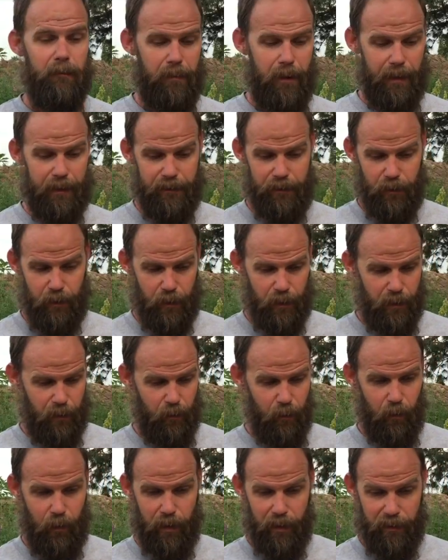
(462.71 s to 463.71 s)
by doing
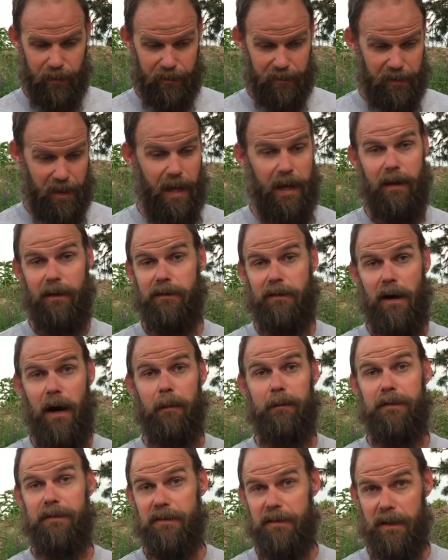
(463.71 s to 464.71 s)
one of the tank
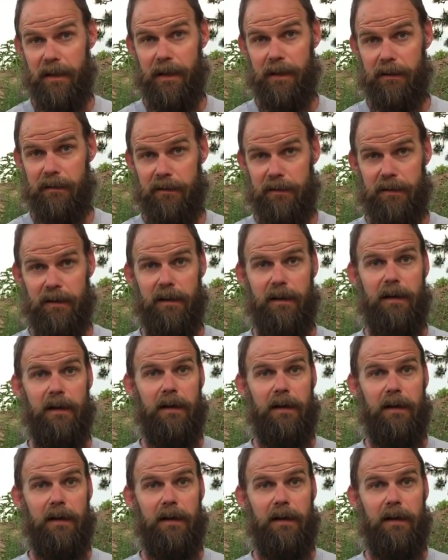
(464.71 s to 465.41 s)
top sinks,